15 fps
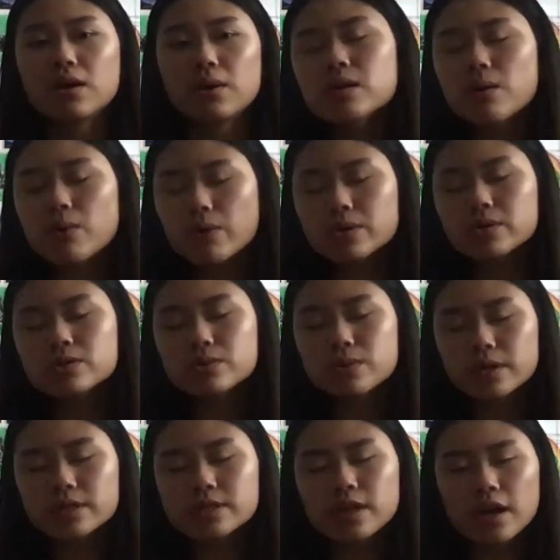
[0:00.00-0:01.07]
Well,
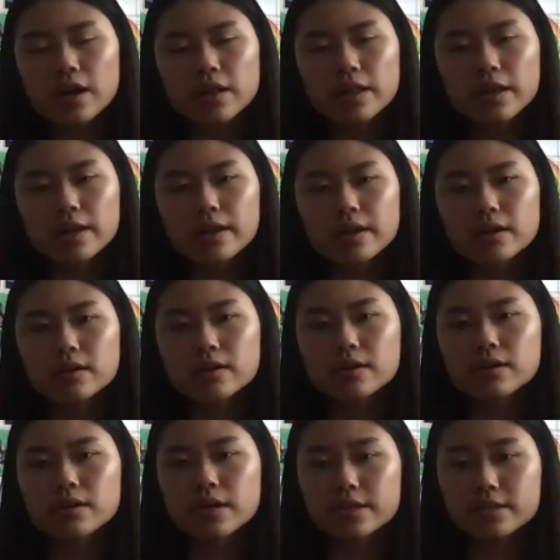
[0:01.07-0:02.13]
oral storytelling
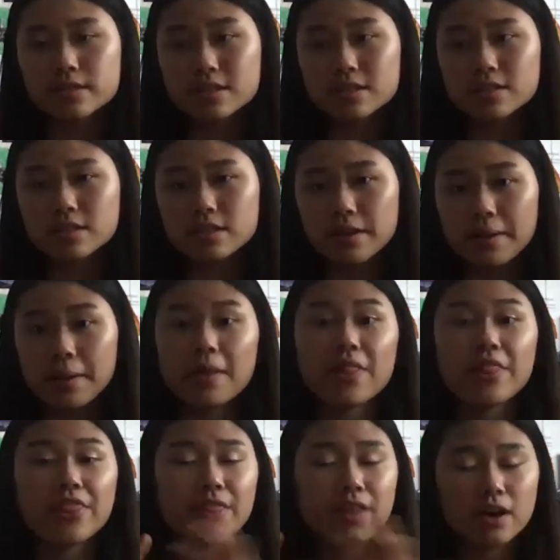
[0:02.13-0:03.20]

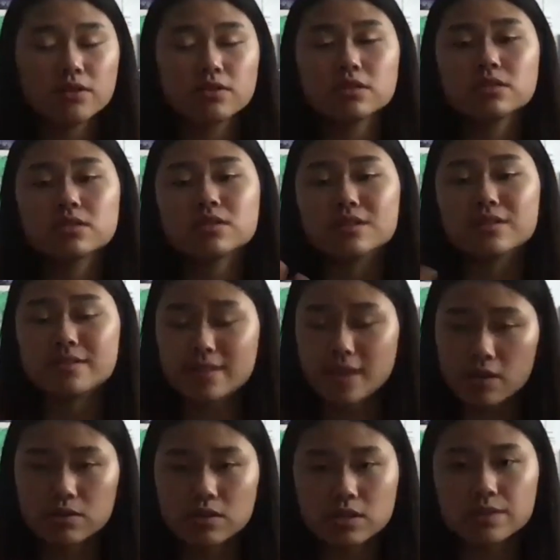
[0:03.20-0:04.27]
existed thousands
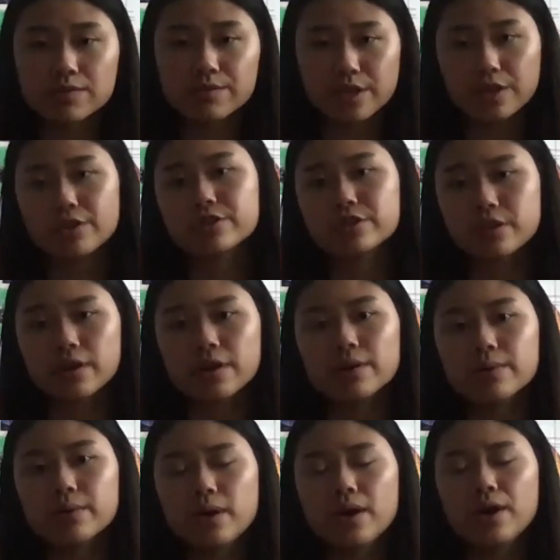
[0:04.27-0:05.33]
and thousands of years
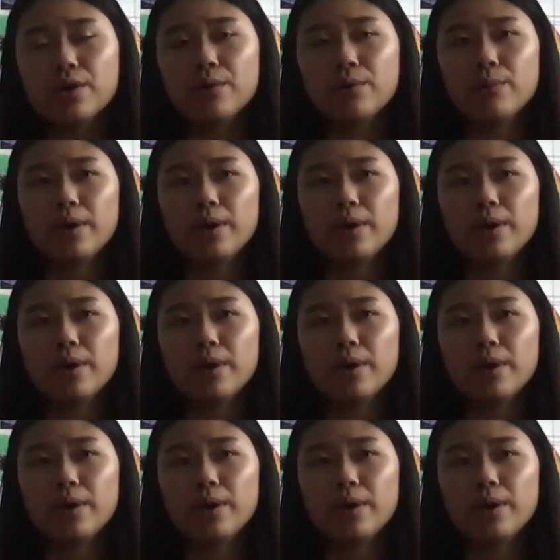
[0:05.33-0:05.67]
ago